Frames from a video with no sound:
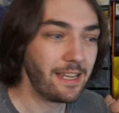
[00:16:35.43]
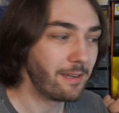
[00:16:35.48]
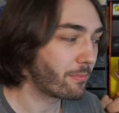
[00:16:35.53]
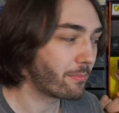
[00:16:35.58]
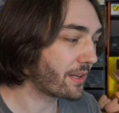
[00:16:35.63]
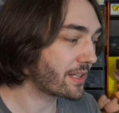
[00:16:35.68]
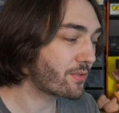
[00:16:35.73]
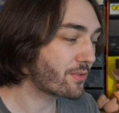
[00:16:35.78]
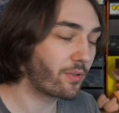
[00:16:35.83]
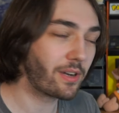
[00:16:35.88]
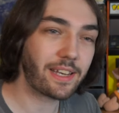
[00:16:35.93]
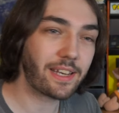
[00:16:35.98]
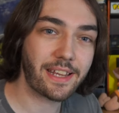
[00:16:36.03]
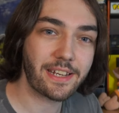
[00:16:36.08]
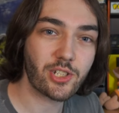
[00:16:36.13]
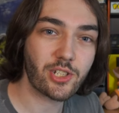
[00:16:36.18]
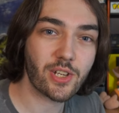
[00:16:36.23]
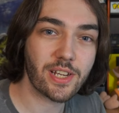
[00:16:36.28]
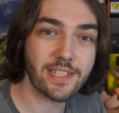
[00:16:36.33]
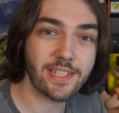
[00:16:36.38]
But it's really
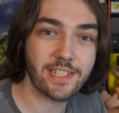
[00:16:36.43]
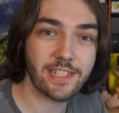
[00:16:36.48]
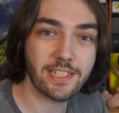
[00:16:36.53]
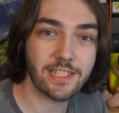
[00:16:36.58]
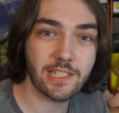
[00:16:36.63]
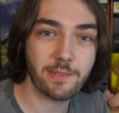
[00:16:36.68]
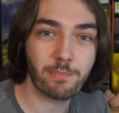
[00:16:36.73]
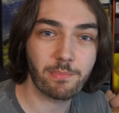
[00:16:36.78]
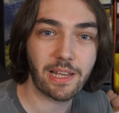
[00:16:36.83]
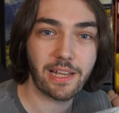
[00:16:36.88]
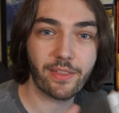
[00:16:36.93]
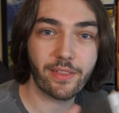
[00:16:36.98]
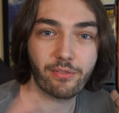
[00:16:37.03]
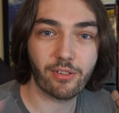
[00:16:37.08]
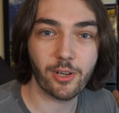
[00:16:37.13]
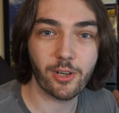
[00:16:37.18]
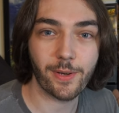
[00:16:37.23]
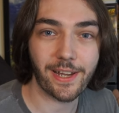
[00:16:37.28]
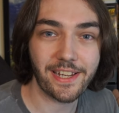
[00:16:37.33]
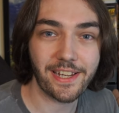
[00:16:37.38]
interesting to play
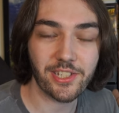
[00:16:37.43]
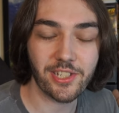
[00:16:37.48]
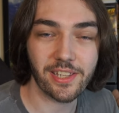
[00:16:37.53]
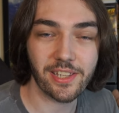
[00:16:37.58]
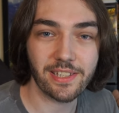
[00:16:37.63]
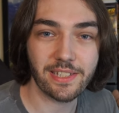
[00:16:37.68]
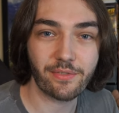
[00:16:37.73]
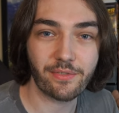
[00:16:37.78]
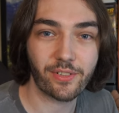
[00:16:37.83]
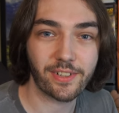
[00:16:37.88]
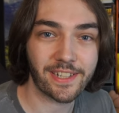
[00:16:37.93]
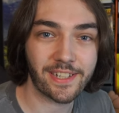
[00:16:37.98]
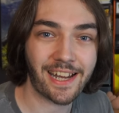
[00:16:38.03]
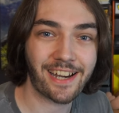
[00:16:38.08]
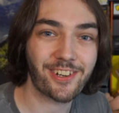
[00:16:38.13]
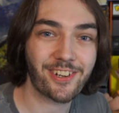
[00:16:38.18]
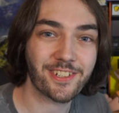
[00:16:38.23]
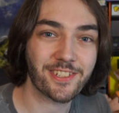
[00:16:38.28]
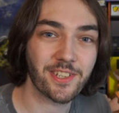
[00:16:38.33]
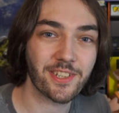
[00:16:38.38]
through each of the different
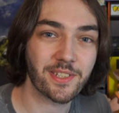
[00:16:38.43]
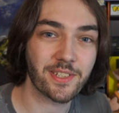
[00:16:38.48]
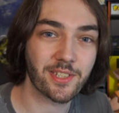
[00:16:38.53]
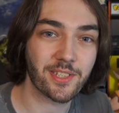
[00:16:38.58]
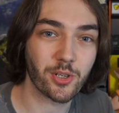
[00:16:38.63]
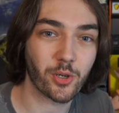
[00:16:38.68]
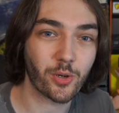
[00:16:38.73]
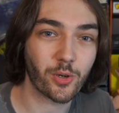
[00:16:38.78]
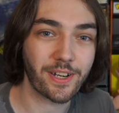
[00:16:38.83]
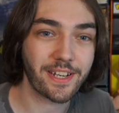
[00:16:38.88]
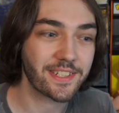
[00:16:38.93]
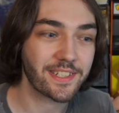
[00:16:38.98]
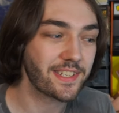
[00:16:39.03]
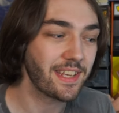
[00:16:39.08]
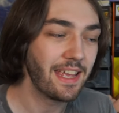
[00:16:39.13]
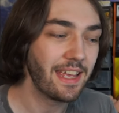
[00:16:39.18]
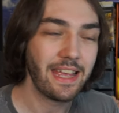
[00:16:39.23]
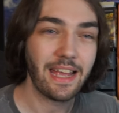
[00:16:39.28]
characters' stories,